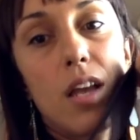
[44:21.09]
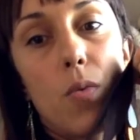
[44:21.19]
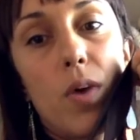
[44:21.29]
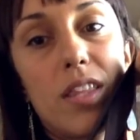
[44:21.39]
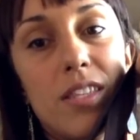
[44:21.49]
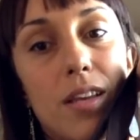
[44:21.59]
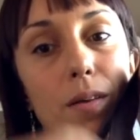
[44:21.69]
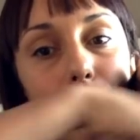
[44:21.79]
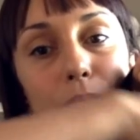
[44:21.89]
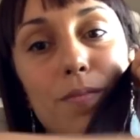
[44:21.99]
with
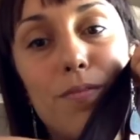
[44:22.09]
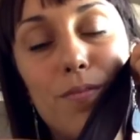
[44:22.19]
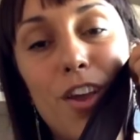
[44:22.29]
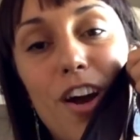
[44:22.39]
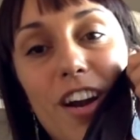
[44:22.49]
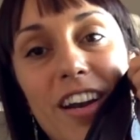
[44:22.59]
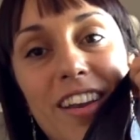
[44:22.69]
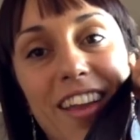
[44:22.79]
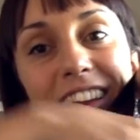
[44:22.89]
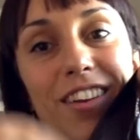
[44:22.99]
some yarn
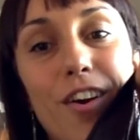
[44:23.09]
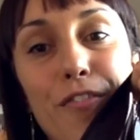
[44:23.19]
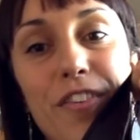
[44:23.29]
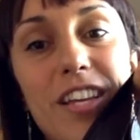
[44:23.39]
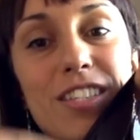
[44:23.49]
and coffee,